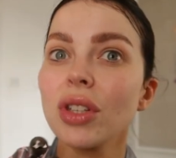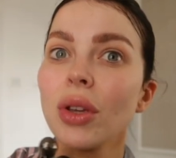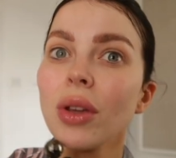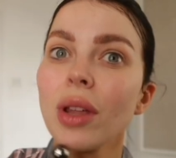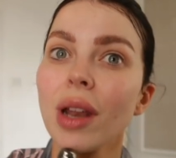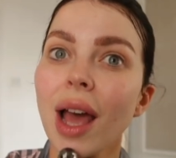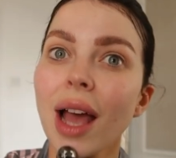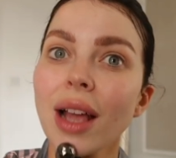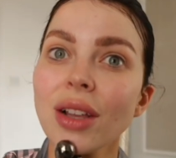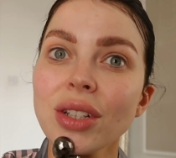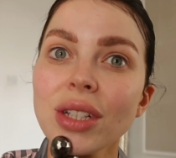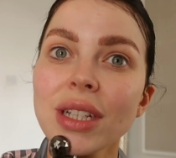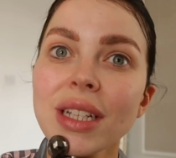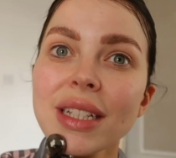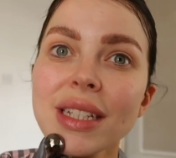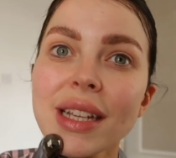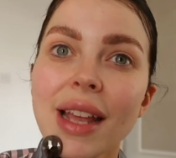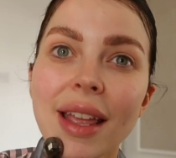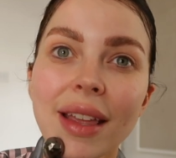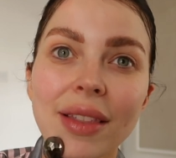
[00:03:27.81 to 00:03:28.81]
You can
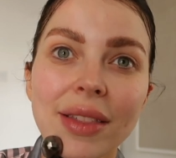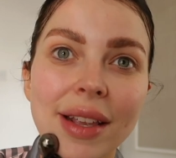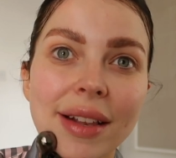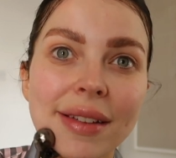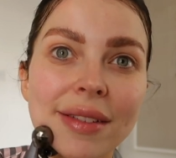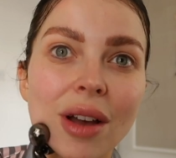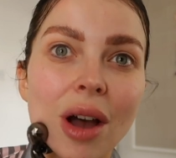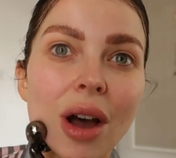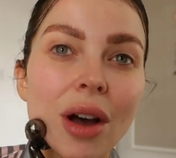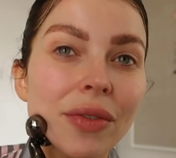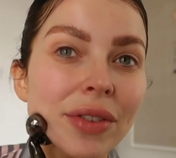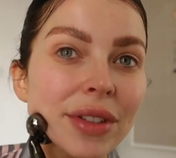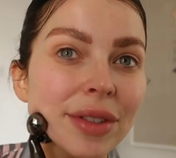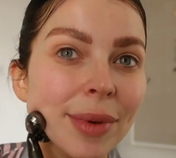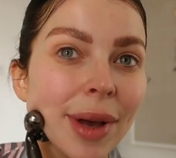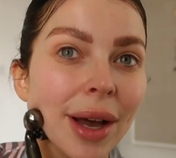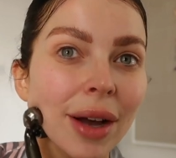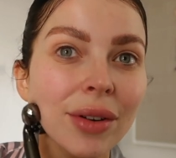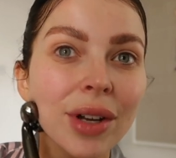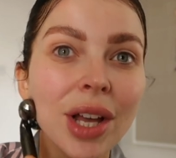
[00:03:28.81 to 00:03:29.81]
actually take these off as
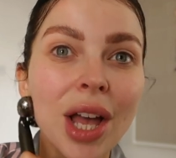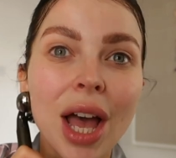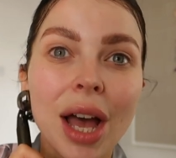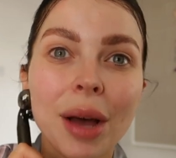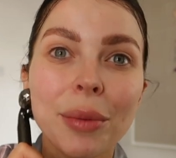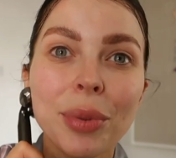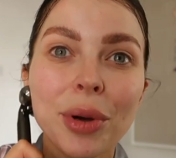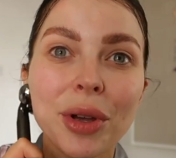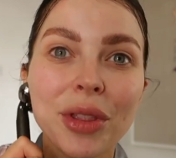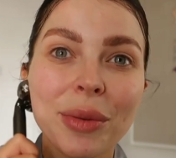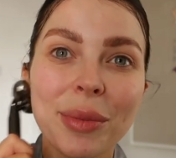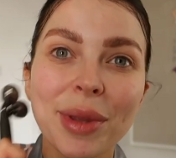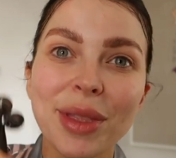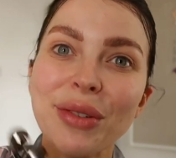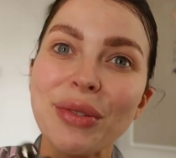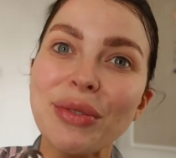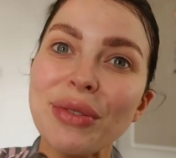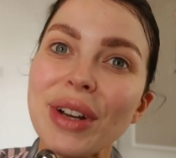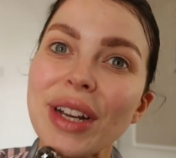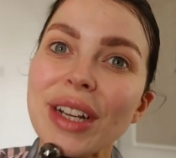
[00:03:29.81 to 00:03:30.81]
well and put them in
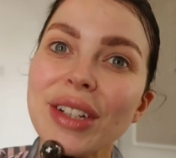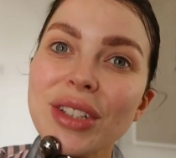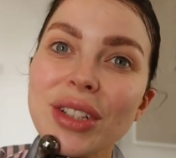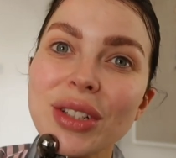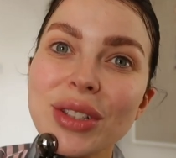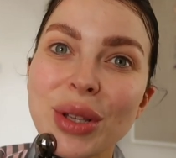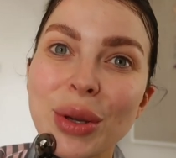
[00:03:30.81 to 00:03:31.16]
the fridge,